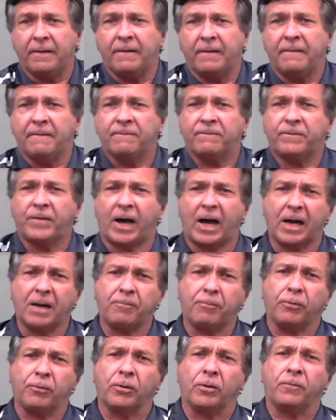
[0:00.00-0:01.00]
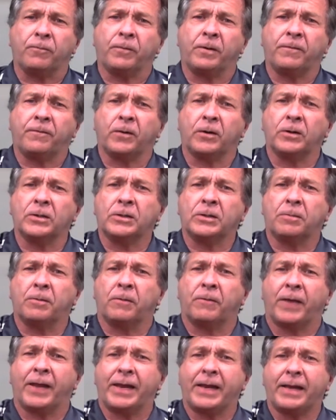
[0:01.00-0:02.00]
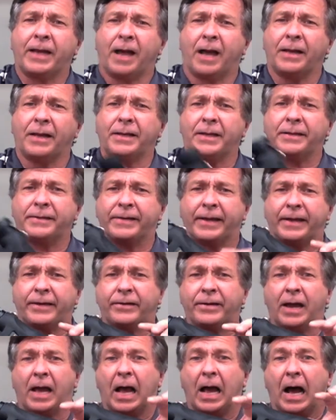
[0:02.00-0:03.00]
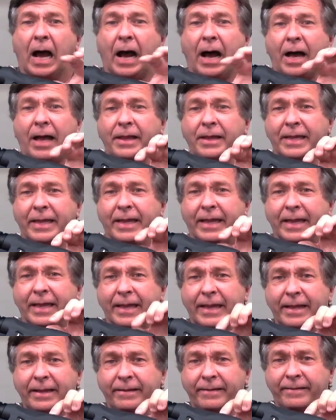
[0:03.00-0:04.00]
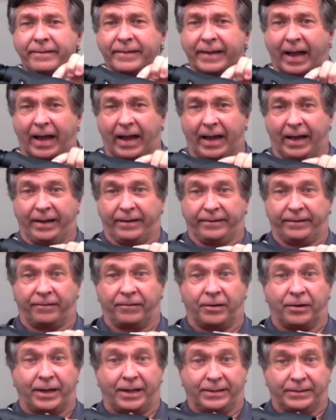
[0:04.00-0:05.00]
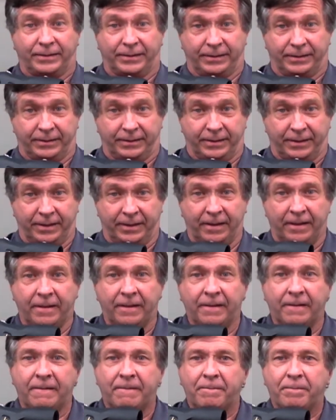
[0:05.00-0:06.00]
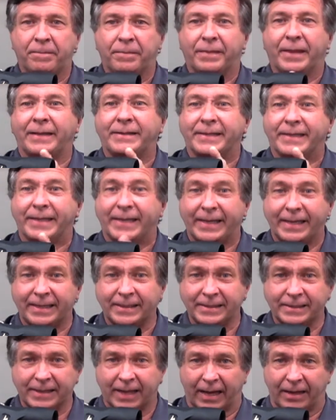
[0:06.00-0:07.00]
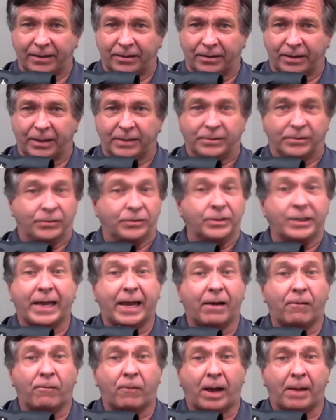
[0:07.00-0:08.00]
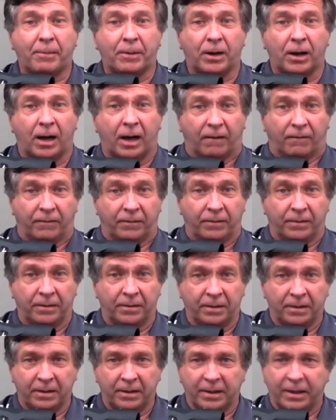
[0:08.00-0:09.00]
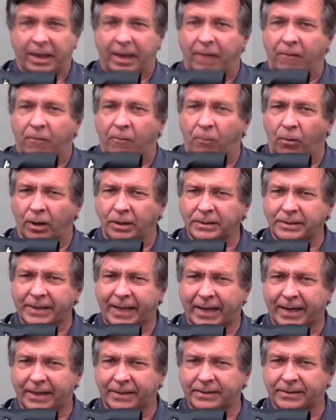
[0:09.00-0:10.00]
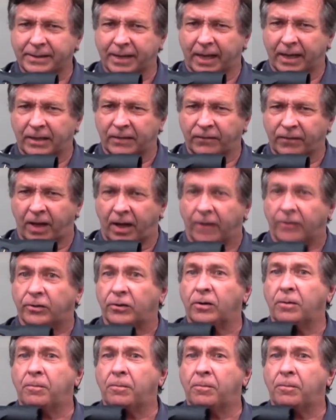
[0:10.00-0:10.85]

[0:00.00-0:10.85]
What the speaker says: Fog-proof refers to preventing condensation on the insides of the lenses. That's inside the lenses. You can't wipe it off. And once that inside is fogged, your